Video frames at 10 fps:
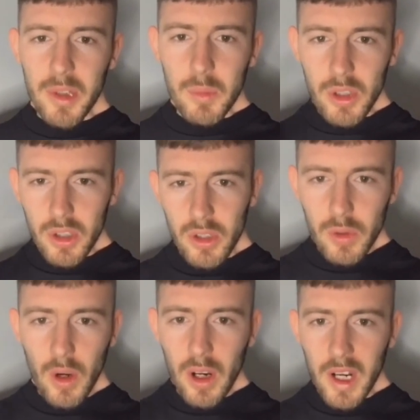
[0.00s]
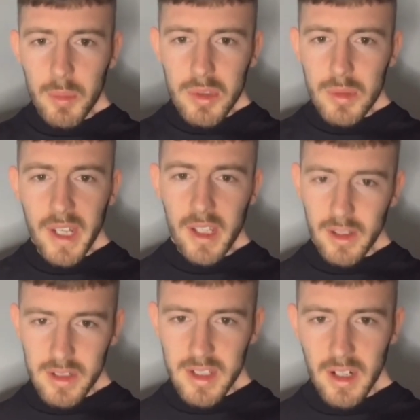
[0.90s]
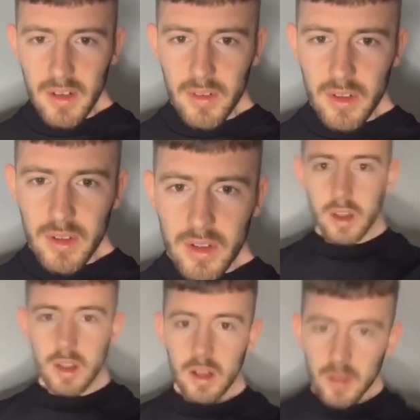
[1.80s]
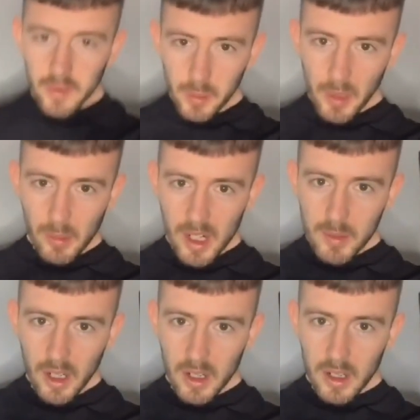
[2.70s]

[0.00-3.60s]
on what you are able to make of yourself. Think big, work smart.